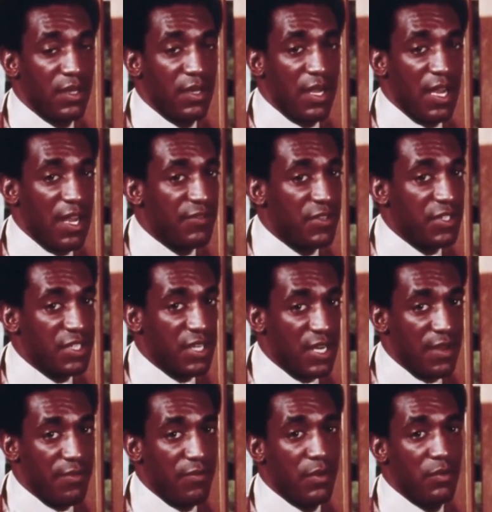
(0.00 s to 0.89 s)
After
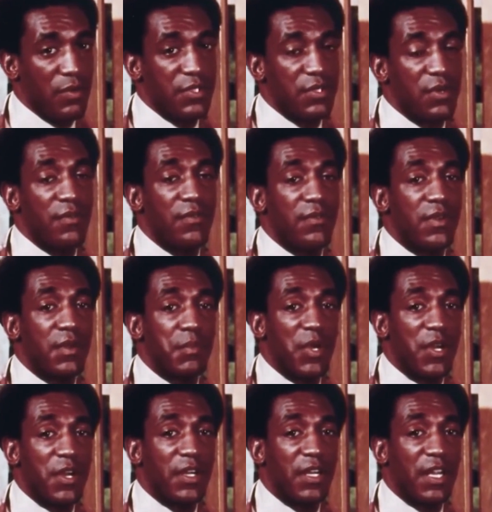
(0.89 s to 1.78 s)
slavery was over,
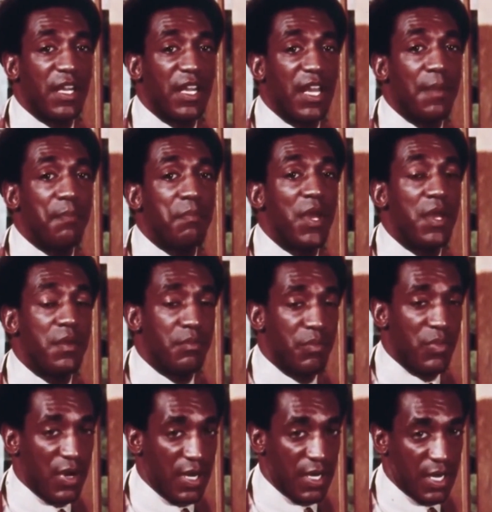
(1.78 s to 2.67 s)
America kept
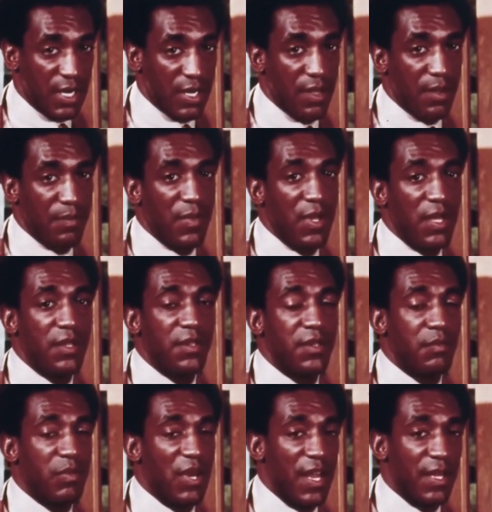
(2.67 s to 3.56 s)
breaking up the
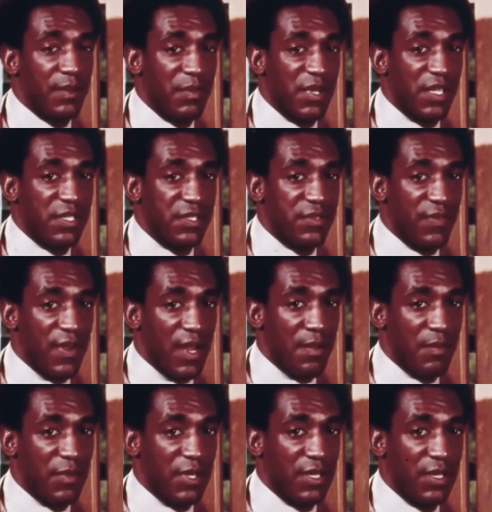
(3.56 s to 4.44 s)
black man's
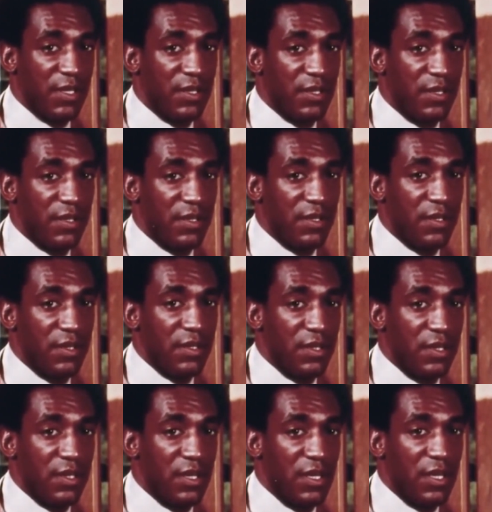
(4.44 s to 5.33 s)
family.
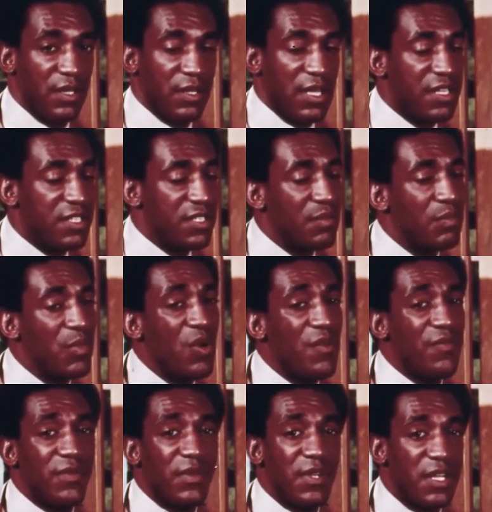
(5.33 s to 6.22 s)
And that's some
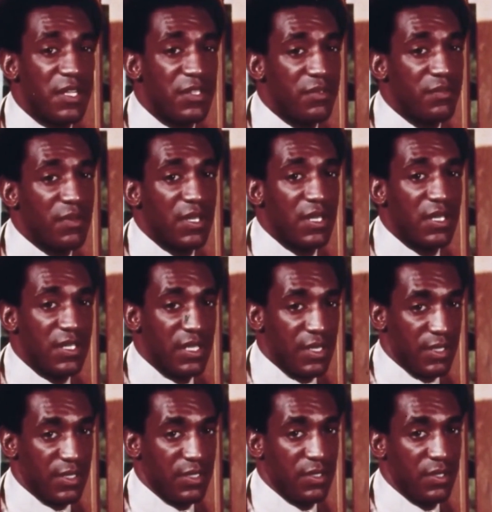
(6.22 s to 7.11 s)
awful history to
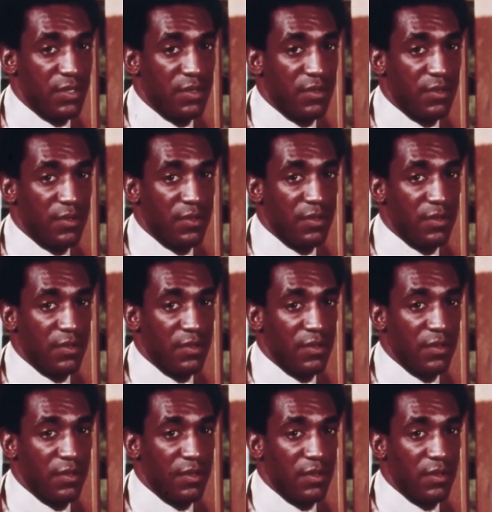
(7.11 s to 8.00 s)
teach.
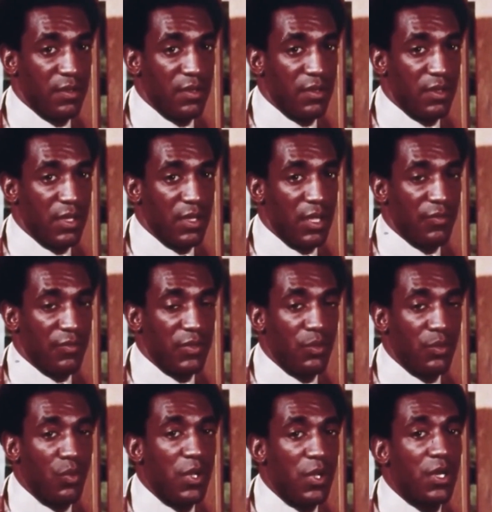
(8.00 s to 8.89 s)
Now, if you
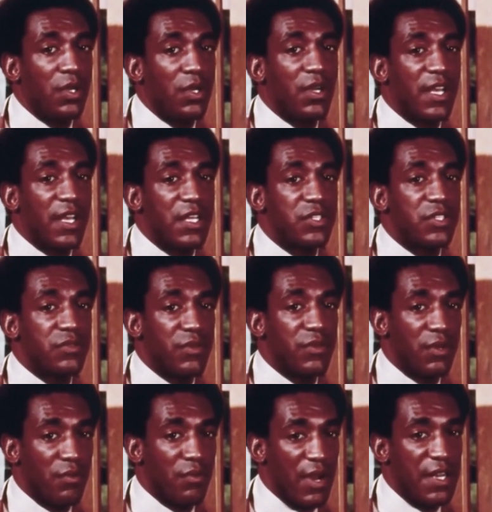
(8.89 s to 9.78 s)
want to look
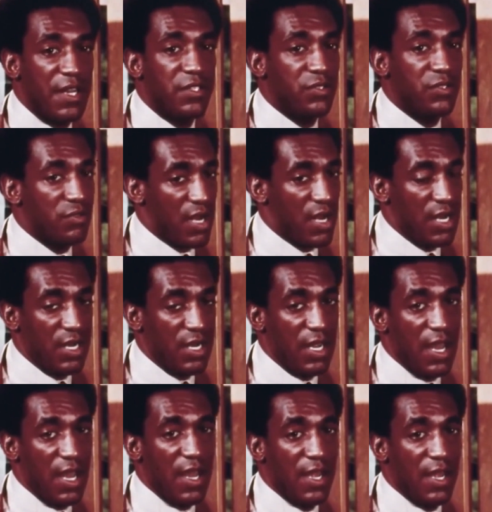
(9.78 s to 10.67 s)
history right straight in the
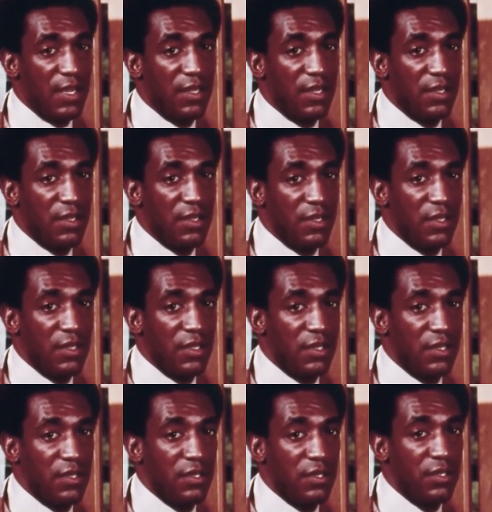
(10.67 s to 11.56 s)
eye,
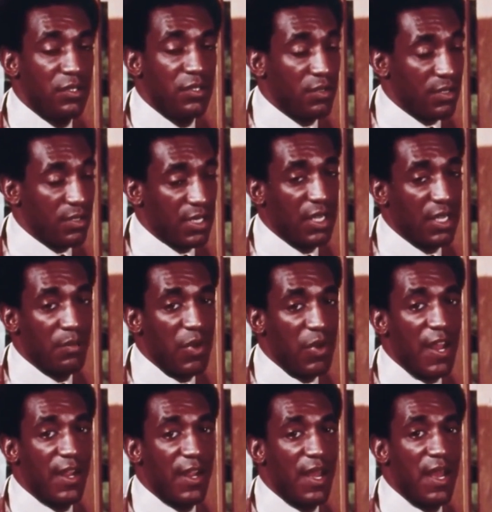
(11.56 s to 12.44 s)
you're going to get a
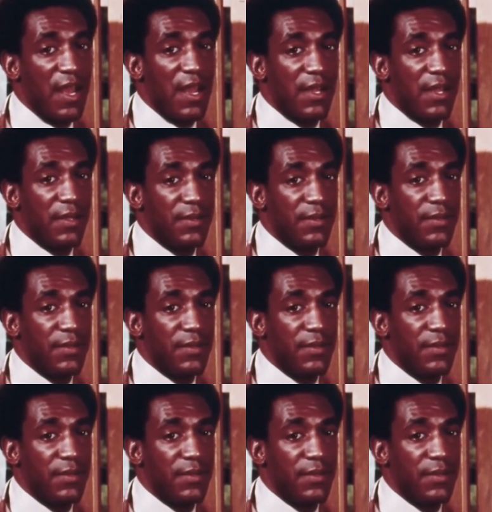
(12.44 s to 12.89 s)
black eye.